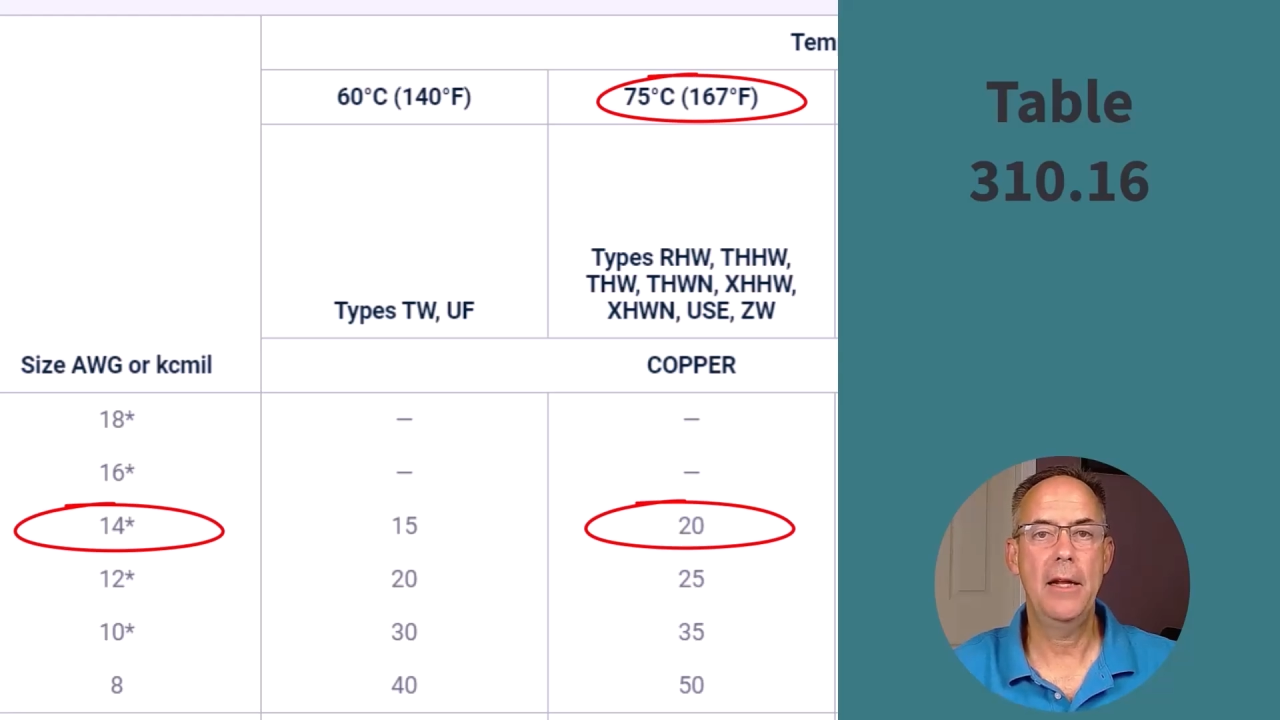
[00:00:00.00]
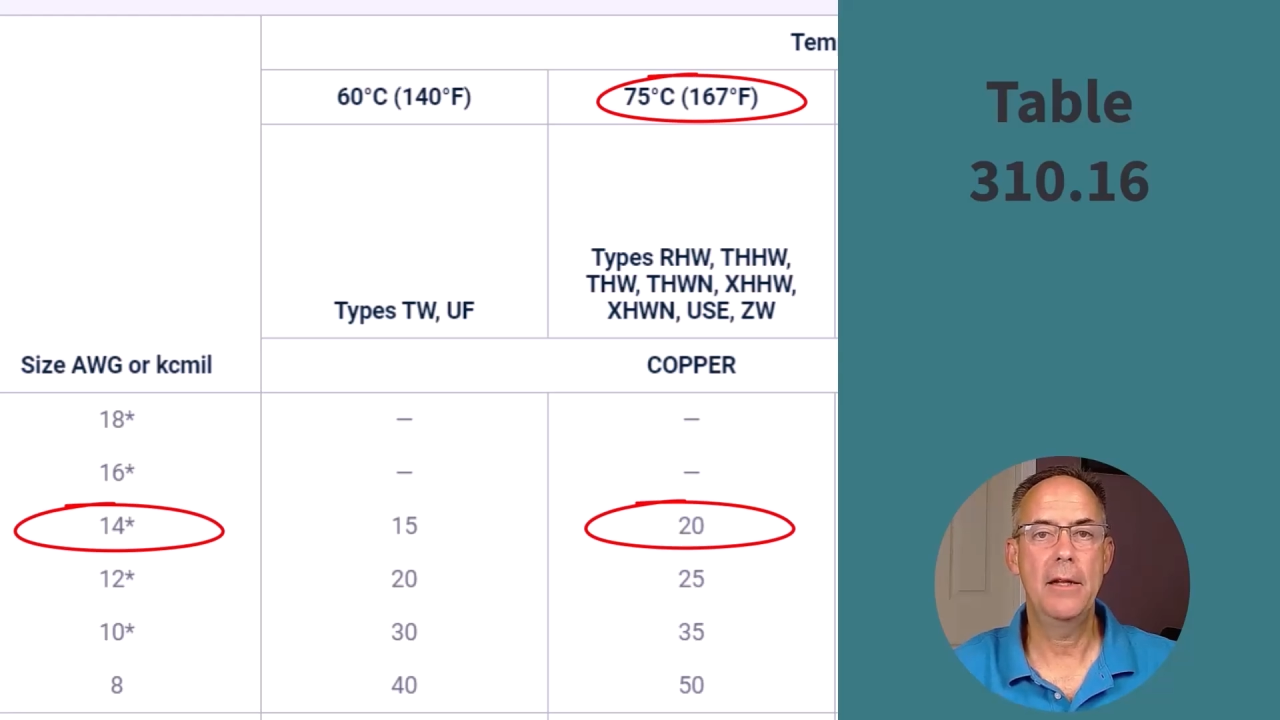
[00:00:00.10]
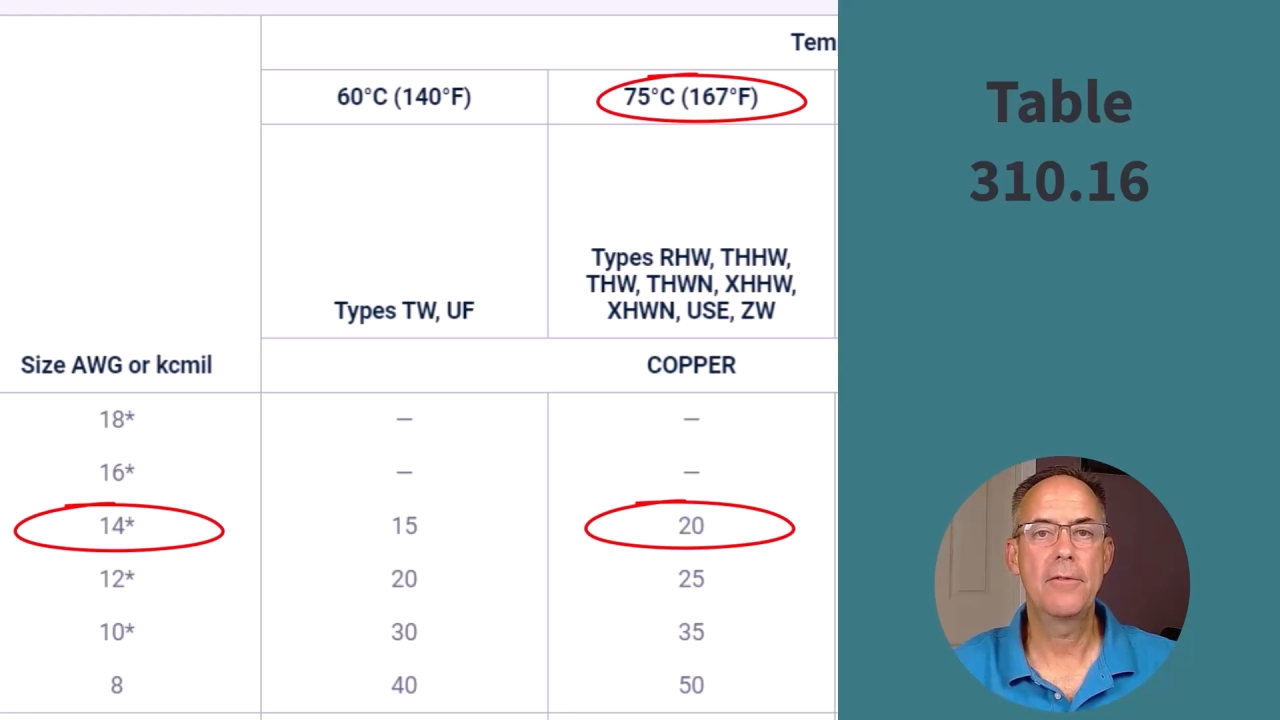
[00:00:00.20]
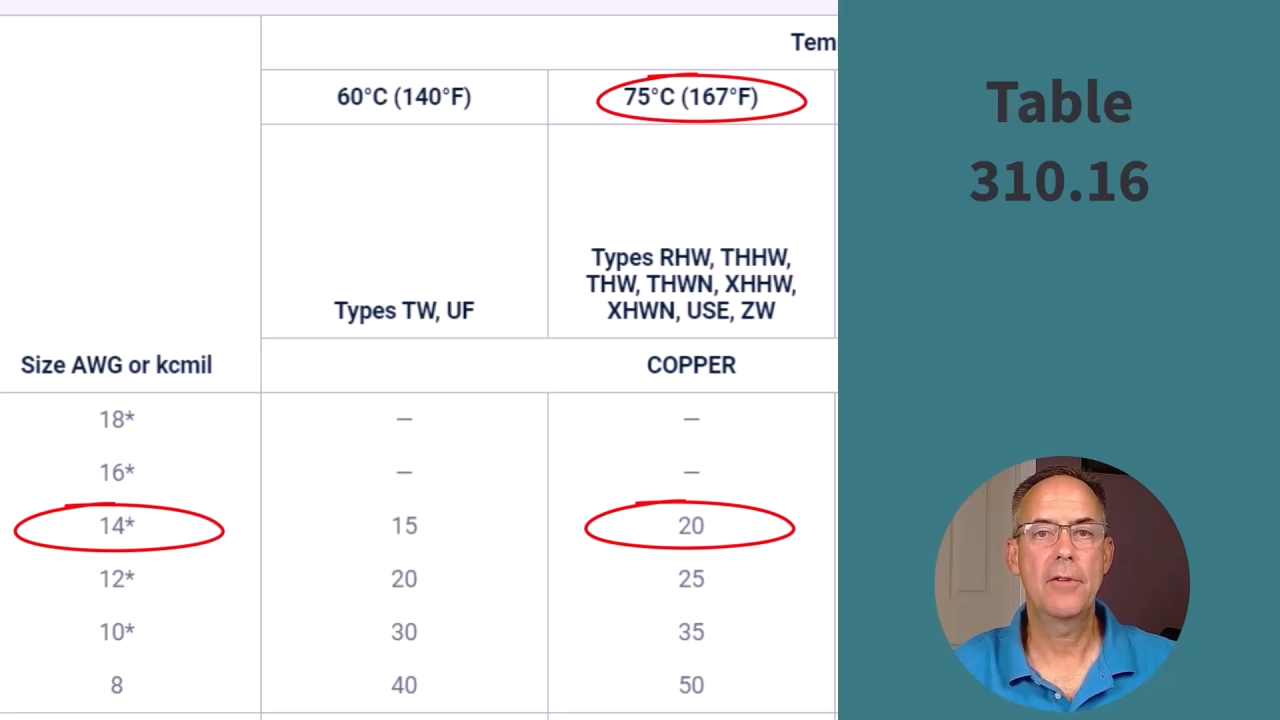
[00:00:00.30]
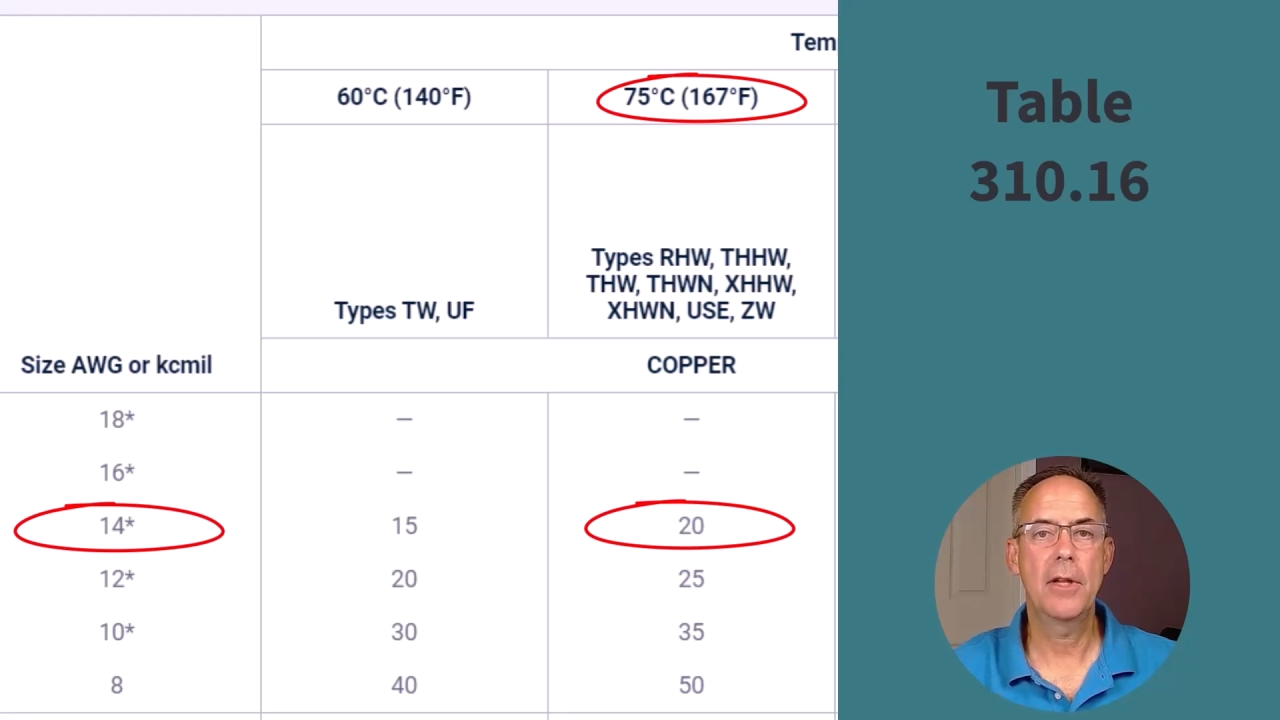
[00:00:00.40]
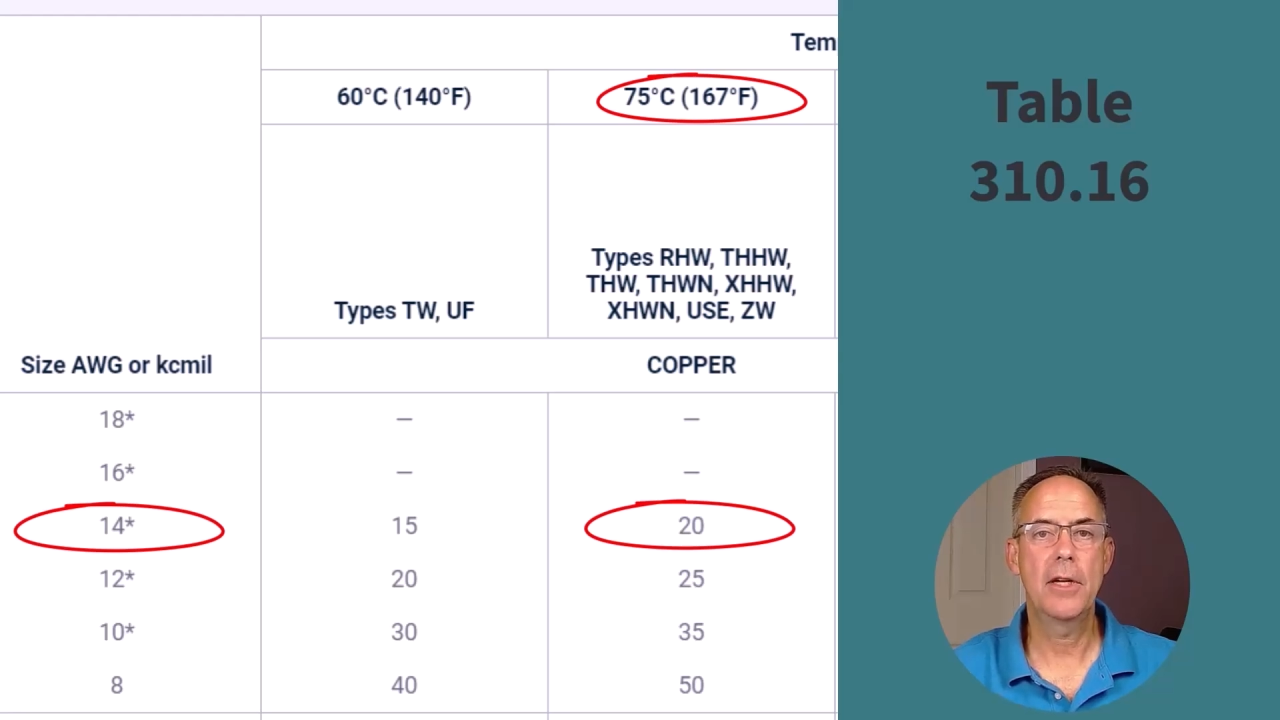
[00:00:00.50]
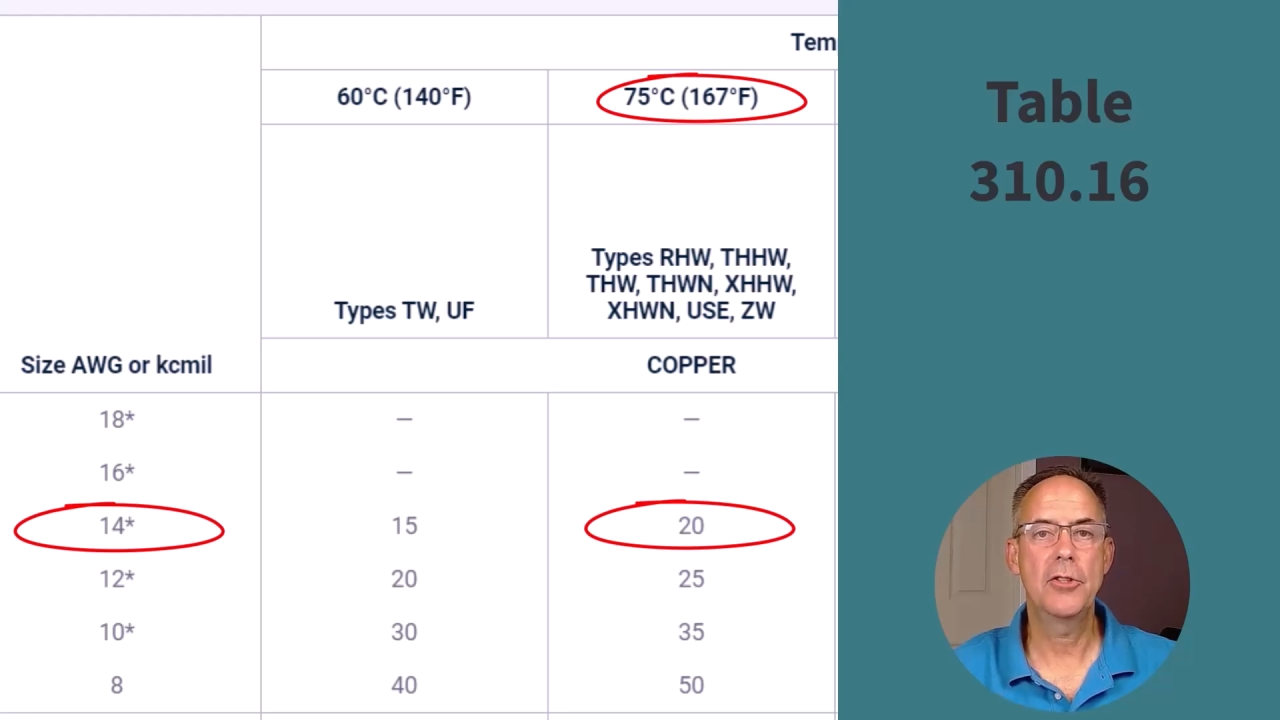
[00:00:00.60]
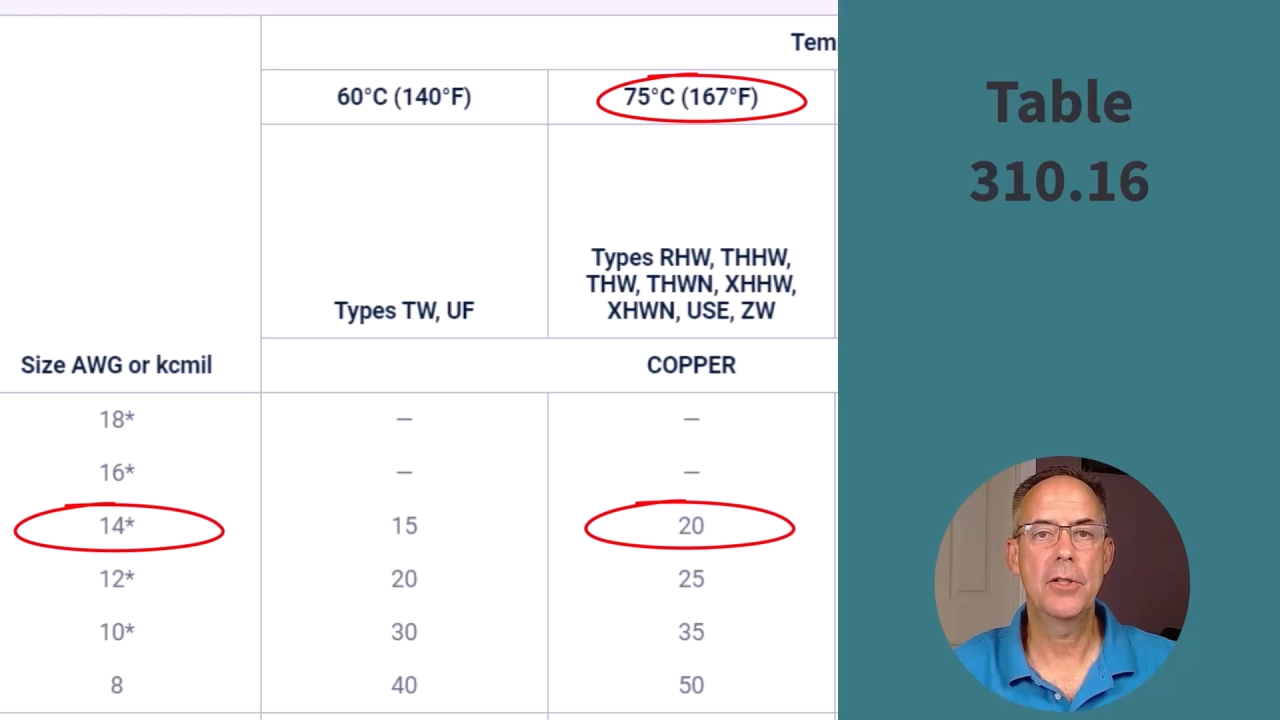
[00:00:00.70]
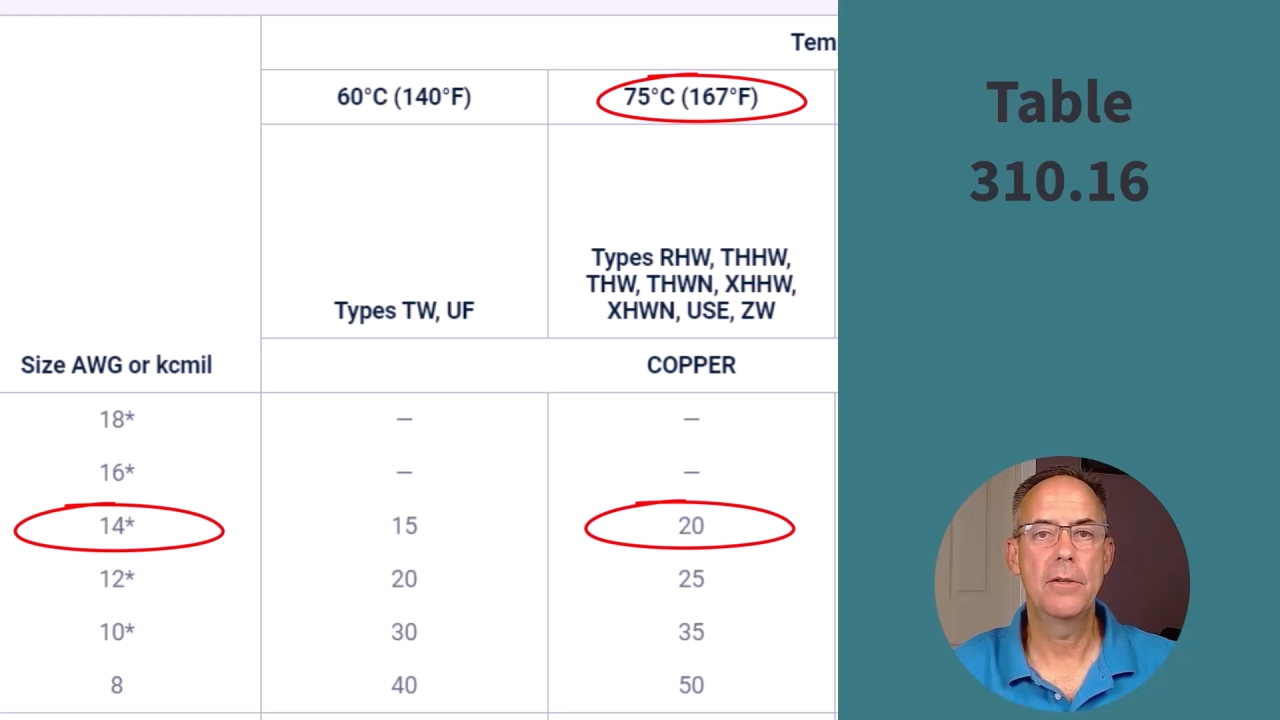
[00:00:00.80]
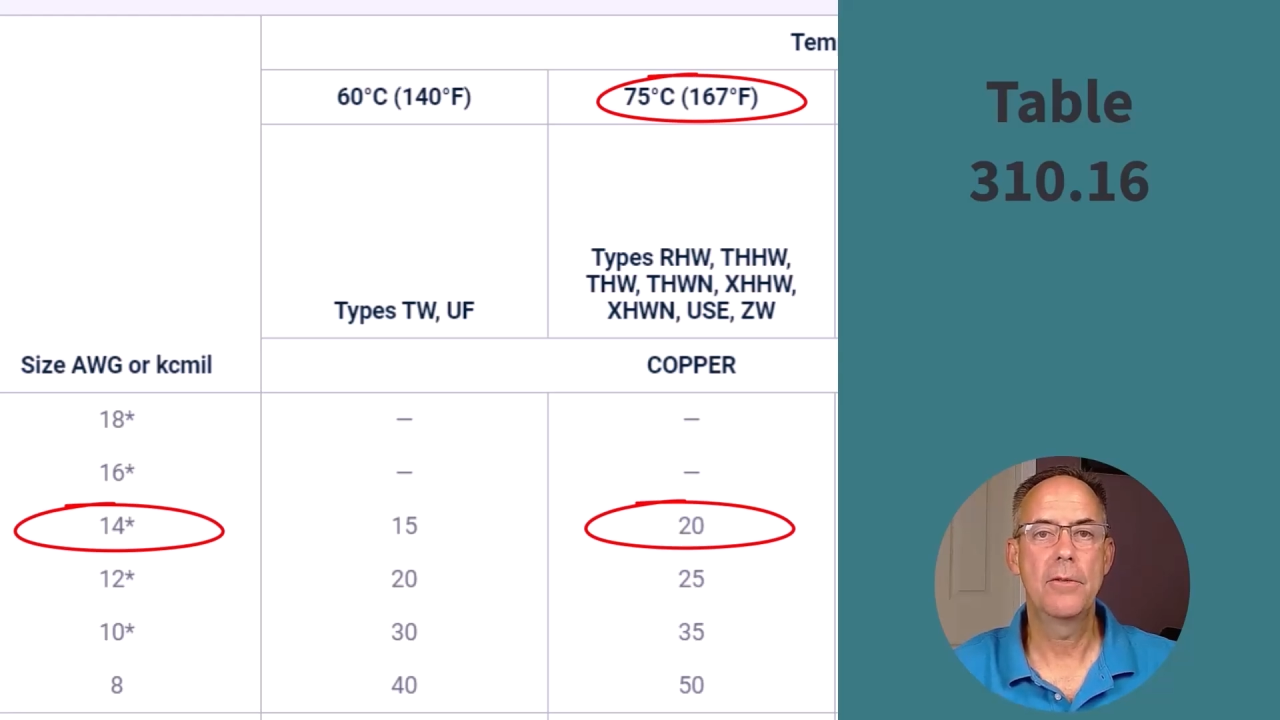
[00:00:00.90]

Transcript: installation